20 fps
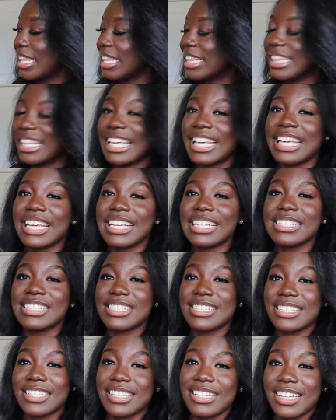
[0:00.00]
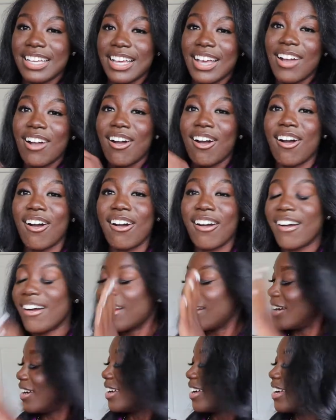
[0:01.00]
these
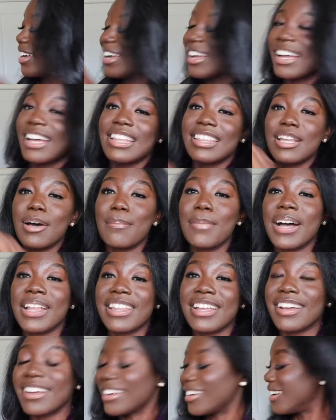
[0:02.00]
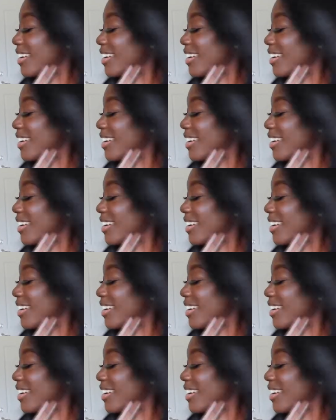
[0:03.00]
are the mother